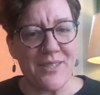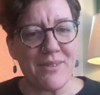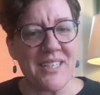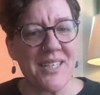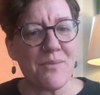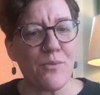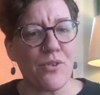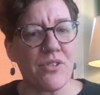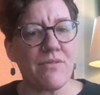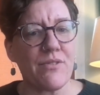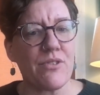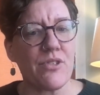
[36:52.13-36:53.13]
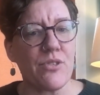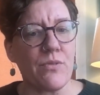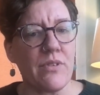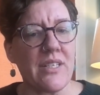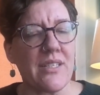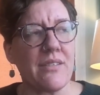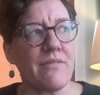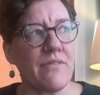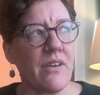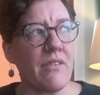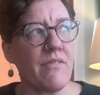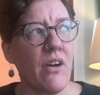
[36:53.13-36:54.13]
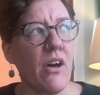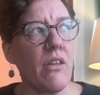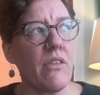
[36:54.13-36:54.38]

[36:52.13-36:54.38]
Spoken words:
We need more diverse stories of all